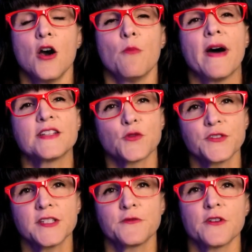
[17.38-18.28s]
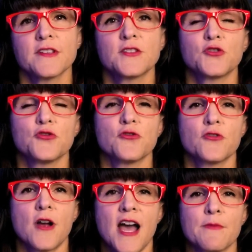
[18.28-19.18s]
My sources for this true
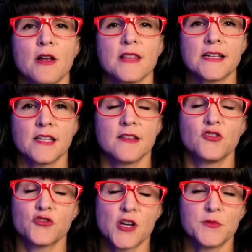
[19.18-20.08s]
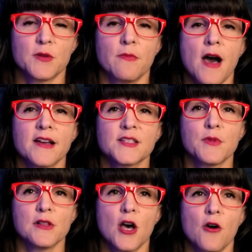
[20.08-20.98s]
crime are linked in the description box
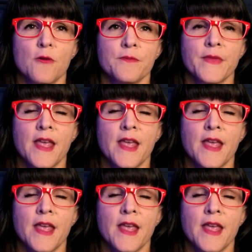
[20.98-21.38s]
below.